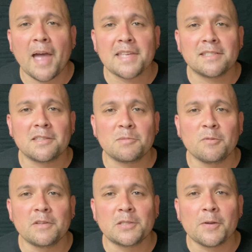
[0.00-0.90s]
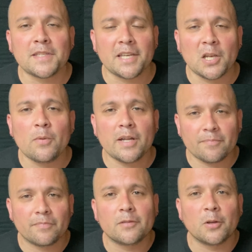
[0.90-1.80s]
ass in this movie. So I was like, you know
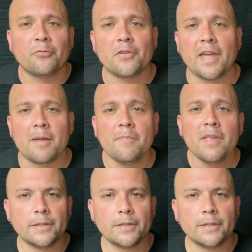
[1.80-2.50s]
what? Good for them.